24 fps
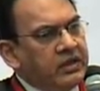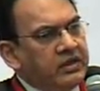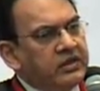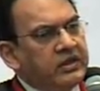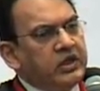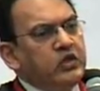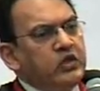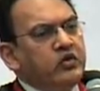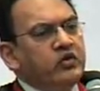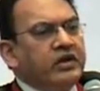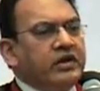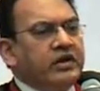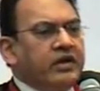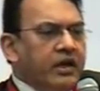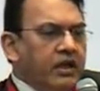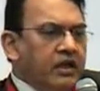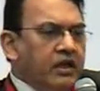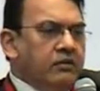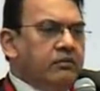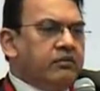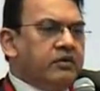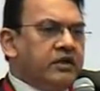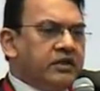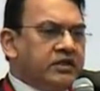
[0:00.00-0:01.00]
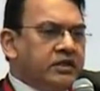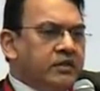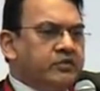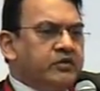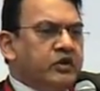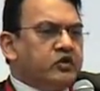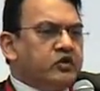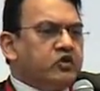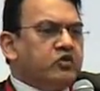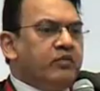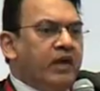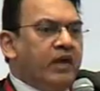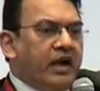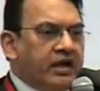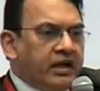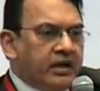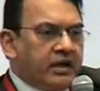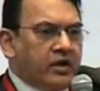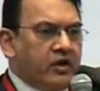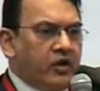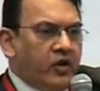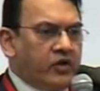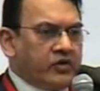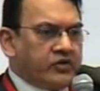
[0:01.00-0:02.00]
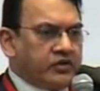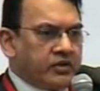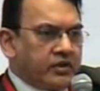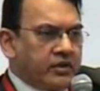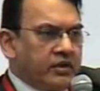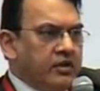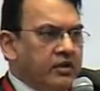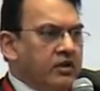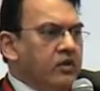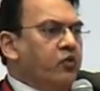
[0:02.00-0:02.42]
Then you'll again be subject to market logic,